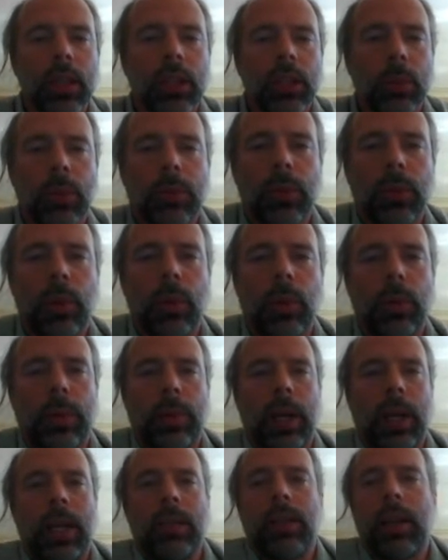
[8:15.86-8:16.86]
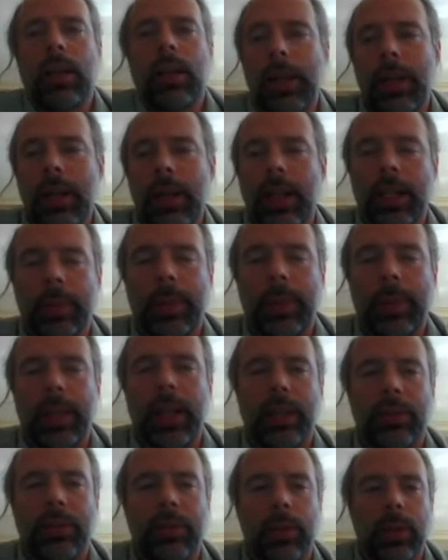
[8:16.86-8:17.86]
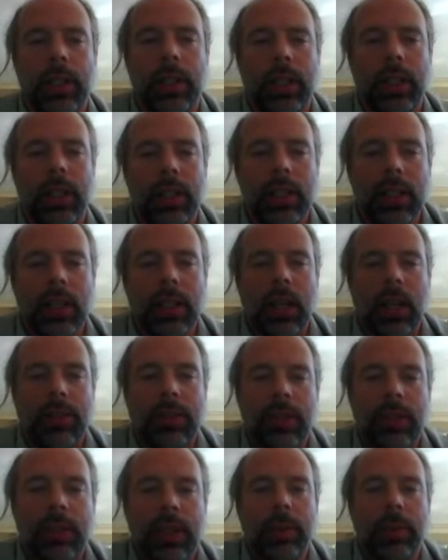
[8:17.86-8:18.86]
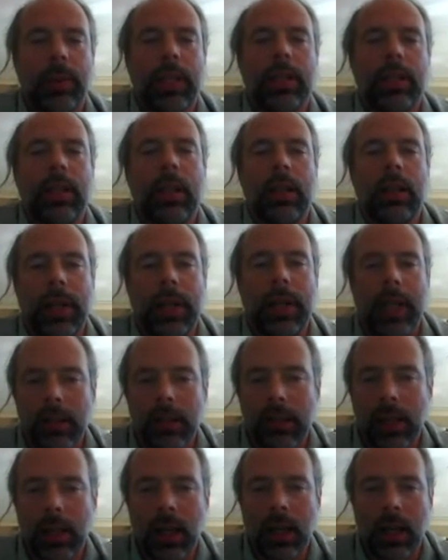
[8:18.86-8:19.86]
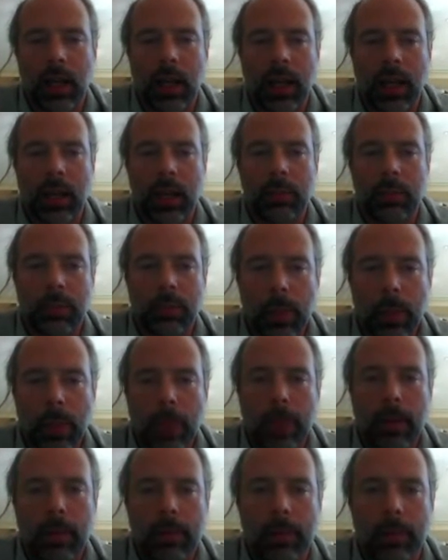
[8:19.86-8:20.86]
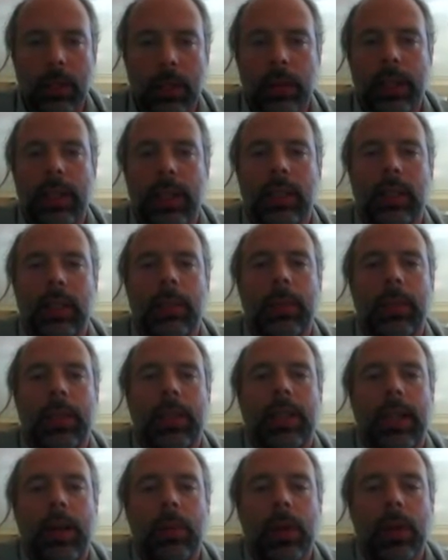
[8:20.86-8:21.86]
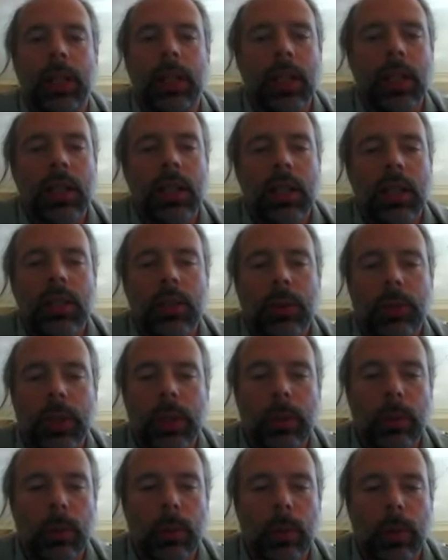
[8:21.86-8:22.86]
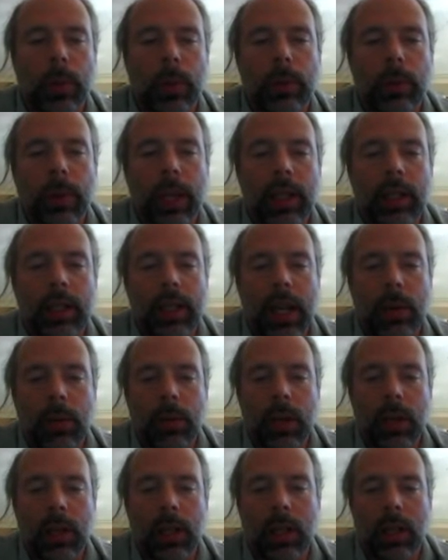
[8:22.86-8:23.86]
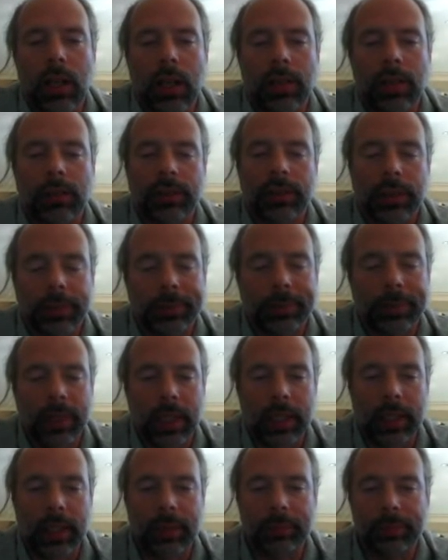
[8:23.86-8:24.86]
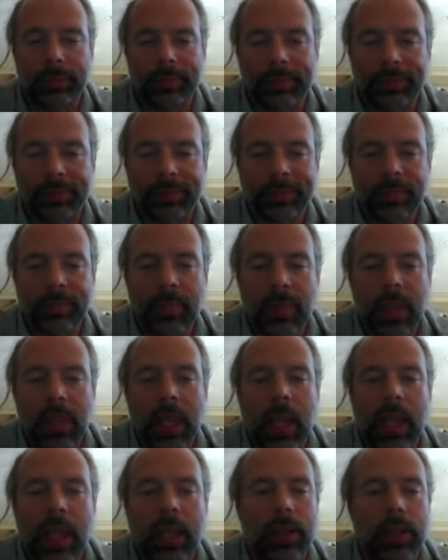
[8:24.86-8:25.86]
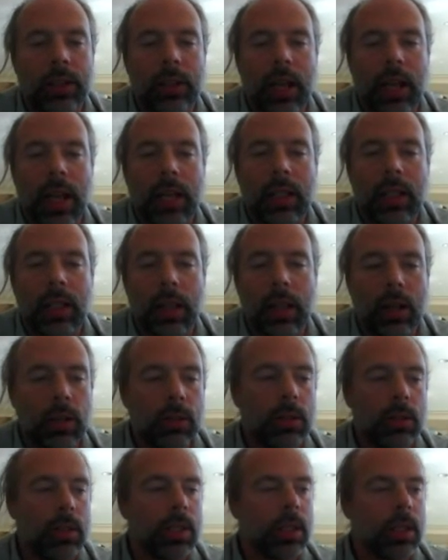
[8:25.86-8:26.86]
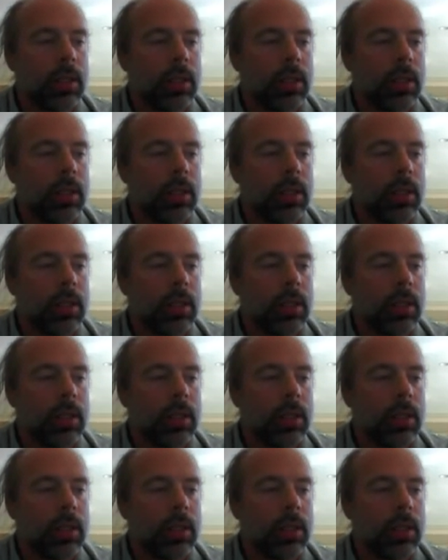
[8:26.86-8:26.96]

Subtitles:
So before I talk about expedited forwarding, first I want to talk about the Bitcoin Unlimited network. So we run a network of 8 or 9 nodes,